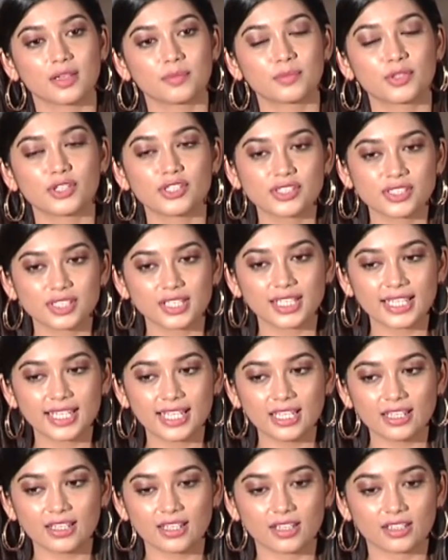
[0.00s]

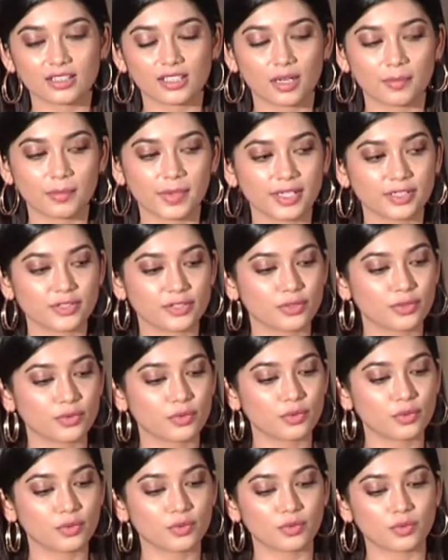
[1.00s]
personally, coming
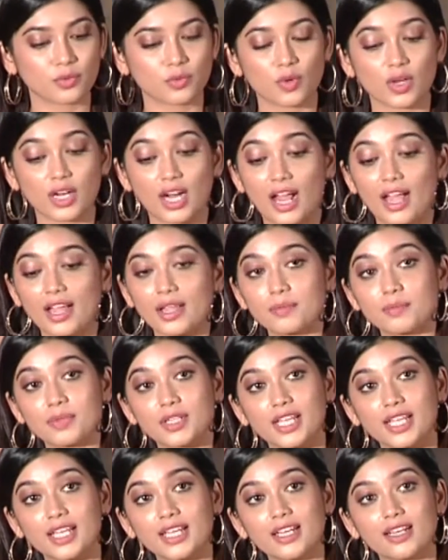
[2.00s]
to what I
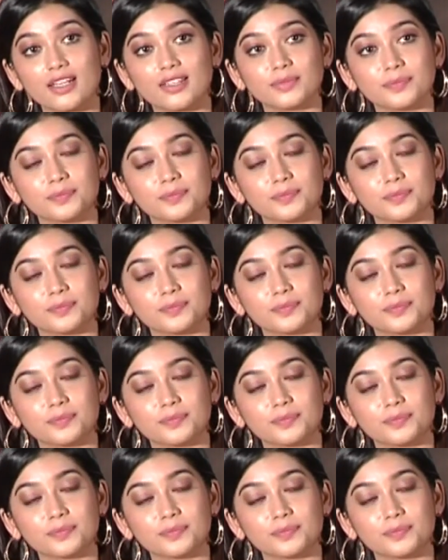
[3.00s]
play,